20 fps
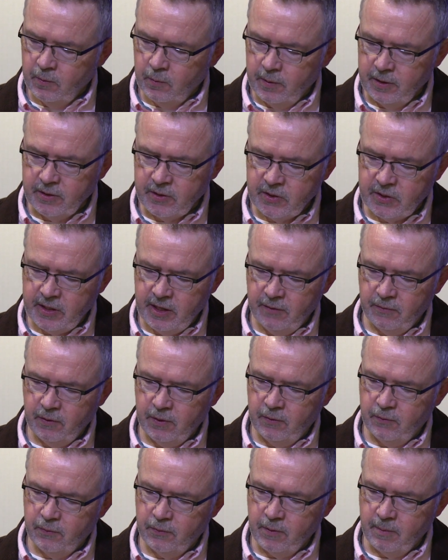when
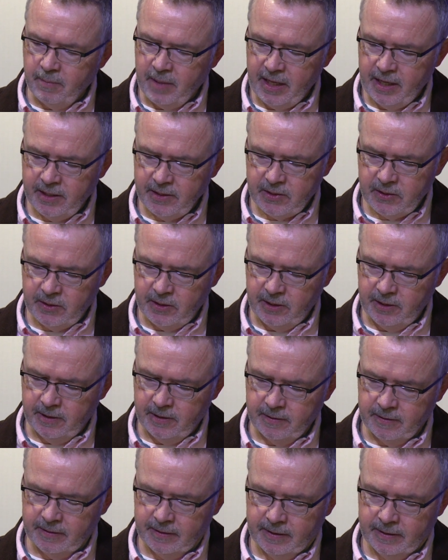severed from
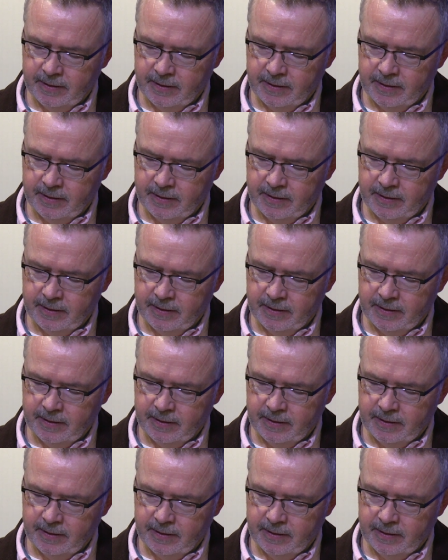Hestia,